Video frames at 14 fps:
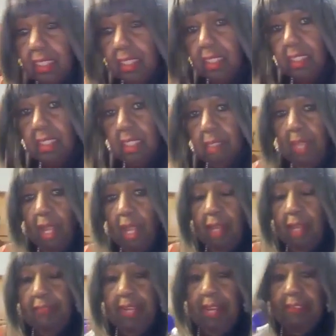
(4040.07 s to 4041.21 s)
I mean,
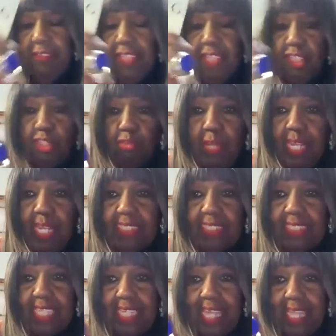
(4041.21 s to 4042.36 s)
everything you read
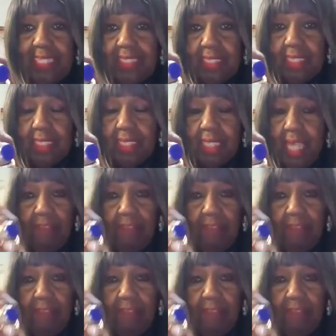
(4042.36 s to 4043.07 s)
sound like I